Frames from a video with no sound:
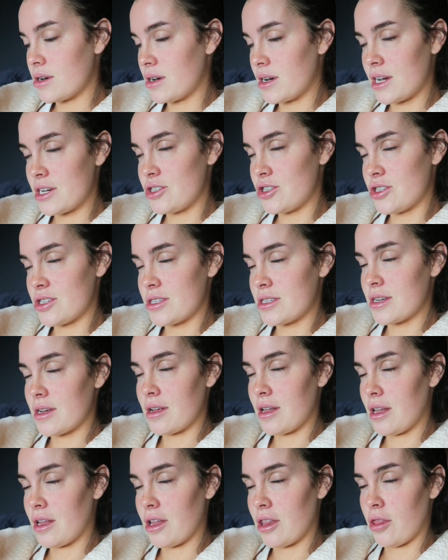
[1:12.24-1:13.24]
it's just
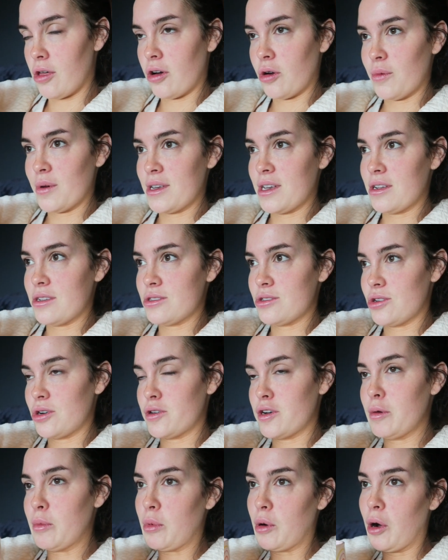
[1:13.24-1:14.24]
a long-winded
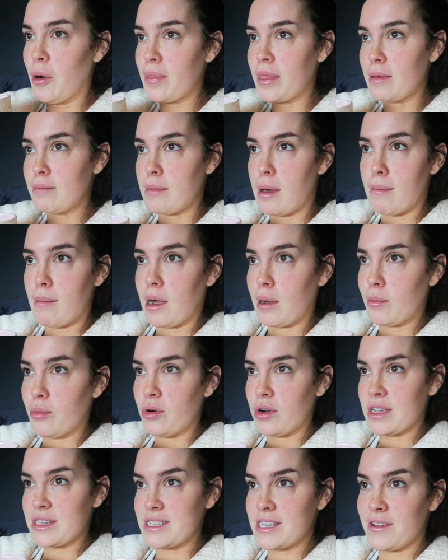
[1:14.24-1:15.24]
story, but my
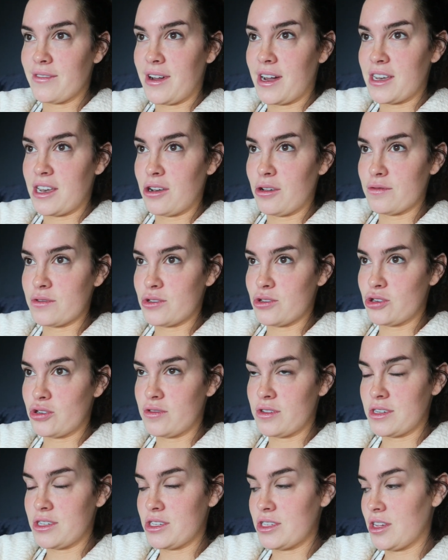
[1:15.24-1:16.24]
MacBook has never had enough
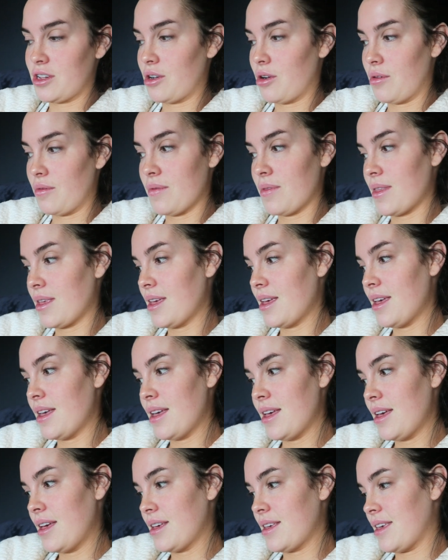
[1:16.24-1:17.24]
storage. So
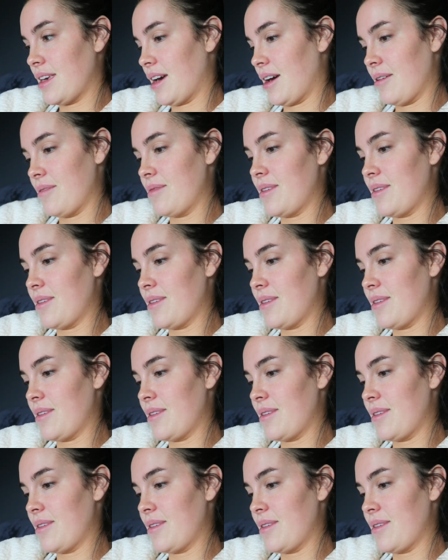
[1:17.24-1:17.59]
yeah,